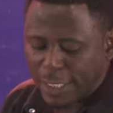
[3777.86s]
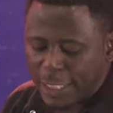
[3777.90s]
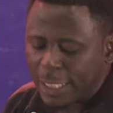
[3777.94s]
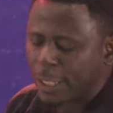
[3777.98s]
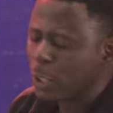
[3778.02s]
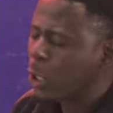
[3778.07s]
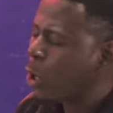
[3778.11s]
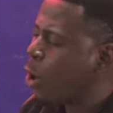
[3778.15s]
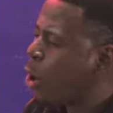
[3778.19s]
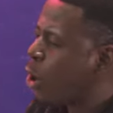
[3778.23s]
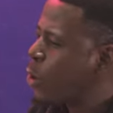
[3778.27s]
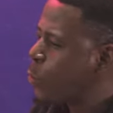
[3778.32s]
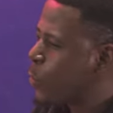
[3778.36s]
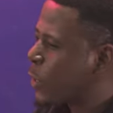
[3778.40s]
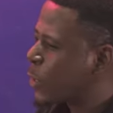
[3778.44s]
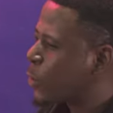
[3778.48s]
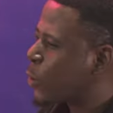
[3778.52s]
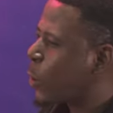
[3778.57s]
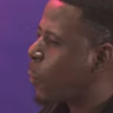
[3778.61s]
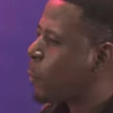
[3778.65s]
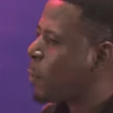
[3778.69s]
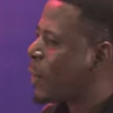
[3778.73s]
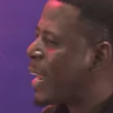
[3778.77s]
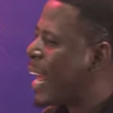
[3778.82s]
The Lord will
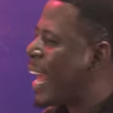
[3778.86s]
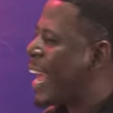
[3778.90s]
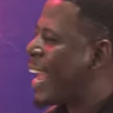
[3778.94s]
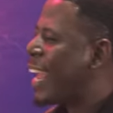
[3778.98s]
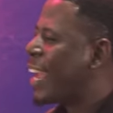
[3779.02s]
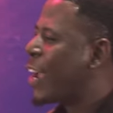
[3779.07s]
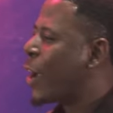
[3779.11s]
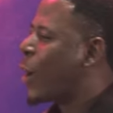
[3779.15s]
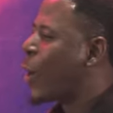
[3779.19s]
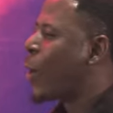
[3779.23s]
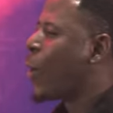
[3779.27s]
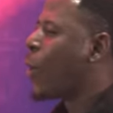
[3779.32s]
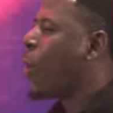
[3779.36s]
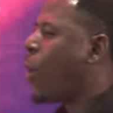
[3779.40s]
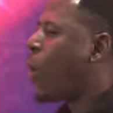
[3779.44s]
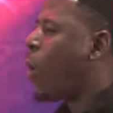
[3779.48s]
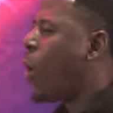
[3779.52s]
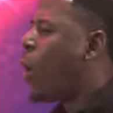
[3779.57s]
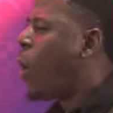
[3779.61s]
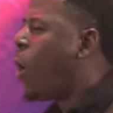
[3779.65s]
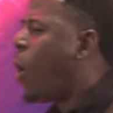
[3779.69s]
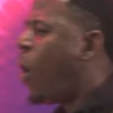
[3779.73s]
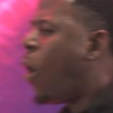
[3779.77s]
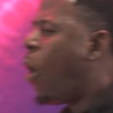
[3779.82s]
supply
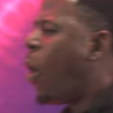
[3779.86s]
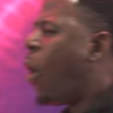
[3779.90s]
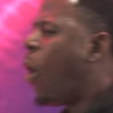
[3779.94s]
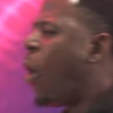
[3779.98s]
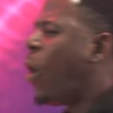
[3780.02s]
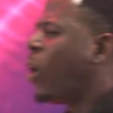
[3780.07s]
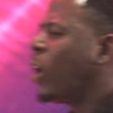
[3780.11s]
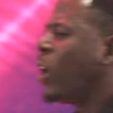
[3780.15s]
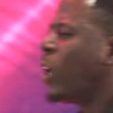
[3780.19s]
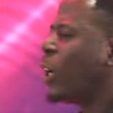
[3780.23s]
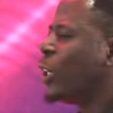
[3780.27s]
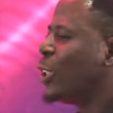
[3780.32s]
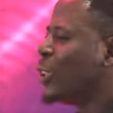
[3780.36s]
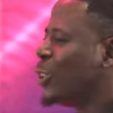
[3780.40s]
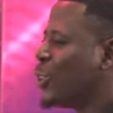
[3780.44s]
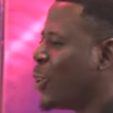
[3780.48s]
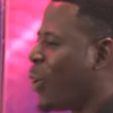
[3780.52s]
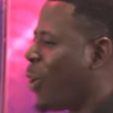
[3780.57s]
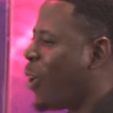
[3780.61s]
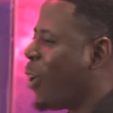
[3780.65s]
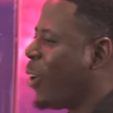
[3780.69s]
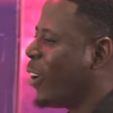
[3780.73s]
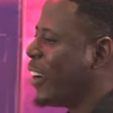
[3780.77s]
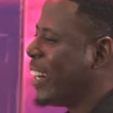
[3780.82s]
all
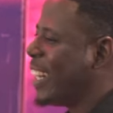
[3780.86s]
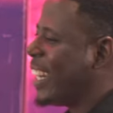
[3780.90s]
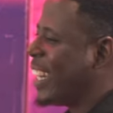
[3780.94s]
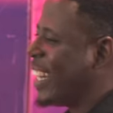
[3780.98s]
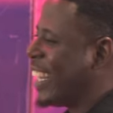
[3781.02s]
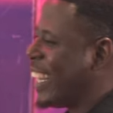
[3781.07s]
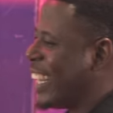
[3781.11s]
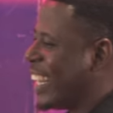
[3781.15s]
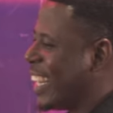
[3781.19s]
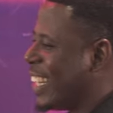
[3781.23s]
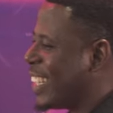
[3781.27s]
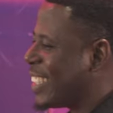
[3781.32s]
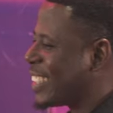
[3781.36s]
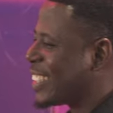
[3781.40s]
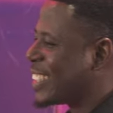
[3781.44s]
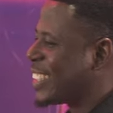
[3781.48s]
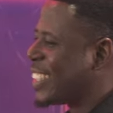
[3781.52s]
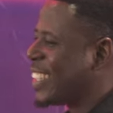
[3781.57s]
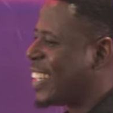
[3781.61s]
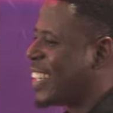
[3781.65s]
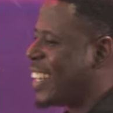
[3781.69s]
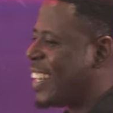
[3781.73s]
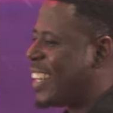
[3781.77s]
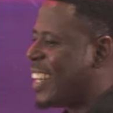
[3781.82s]
your
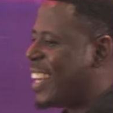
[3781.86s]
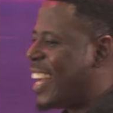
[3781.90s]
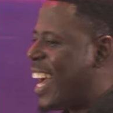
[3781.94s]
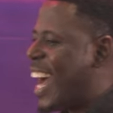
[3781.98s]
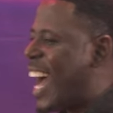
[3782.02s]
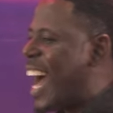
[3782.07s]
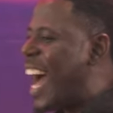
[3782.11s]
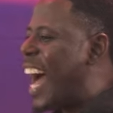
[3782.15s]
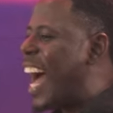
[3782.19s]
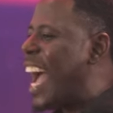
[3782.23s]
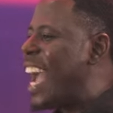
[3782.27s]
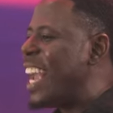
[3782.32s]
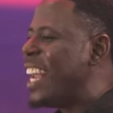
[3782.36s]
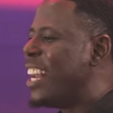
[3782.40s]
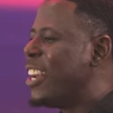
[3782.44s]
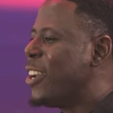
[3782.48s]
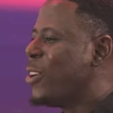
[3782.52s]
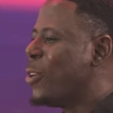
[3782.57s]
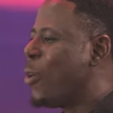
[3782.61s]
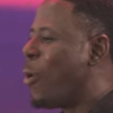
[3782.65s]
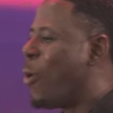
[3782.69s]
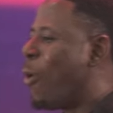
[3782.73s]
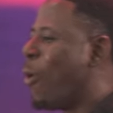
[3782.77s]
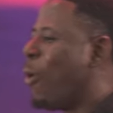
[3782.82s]
needs. I
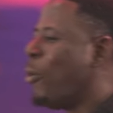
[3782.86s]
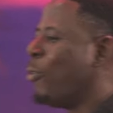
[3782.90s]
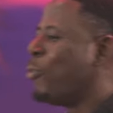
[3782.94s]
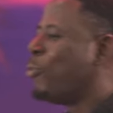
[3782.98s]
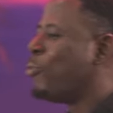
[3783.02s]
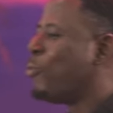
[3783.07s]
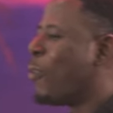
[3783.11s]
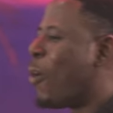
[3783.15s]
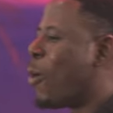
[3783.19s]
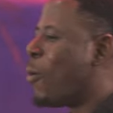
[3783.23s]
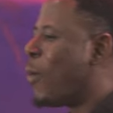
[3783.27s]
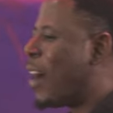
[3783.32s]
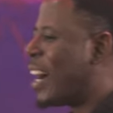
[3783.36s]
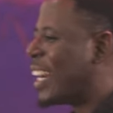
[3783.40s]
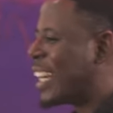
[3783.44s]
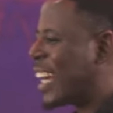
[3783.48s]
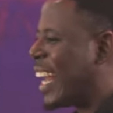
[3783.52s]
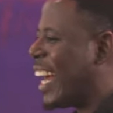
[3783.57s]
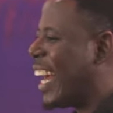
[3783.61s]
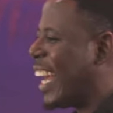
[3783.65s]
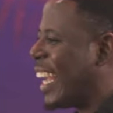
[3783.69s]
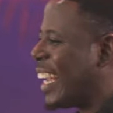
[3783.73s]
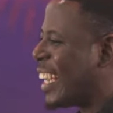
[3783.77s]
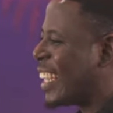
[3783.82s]
know
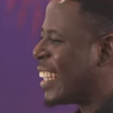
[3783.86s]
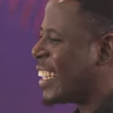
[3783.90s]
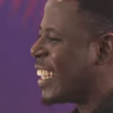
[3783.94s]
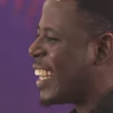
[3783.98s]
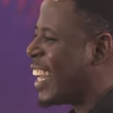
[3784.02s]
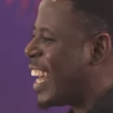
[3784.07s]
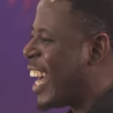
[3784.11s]
419.